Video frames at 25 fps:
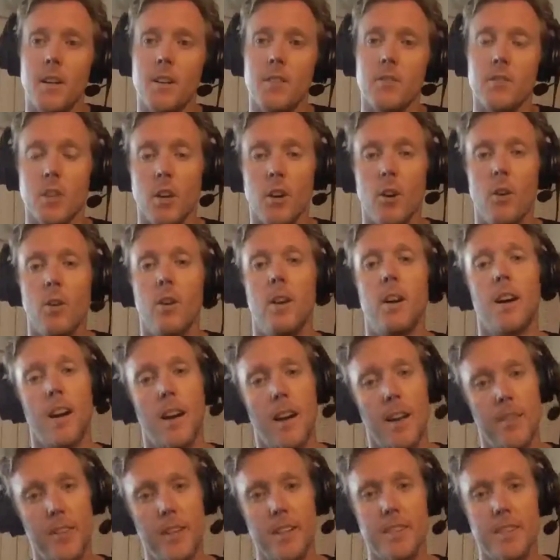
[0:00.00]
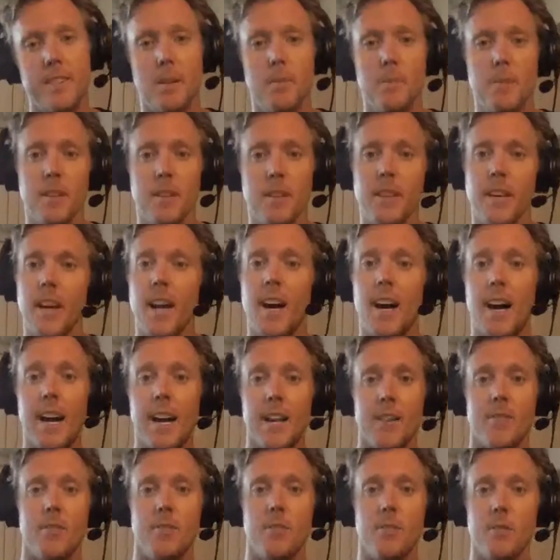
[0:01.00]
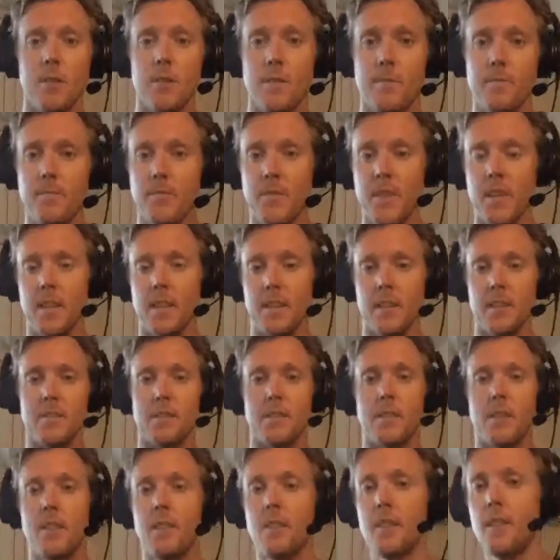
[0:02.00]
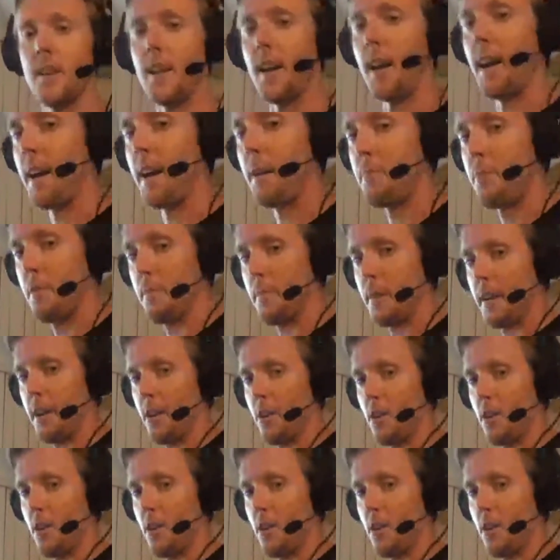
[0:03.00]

So I think something that I do is I put my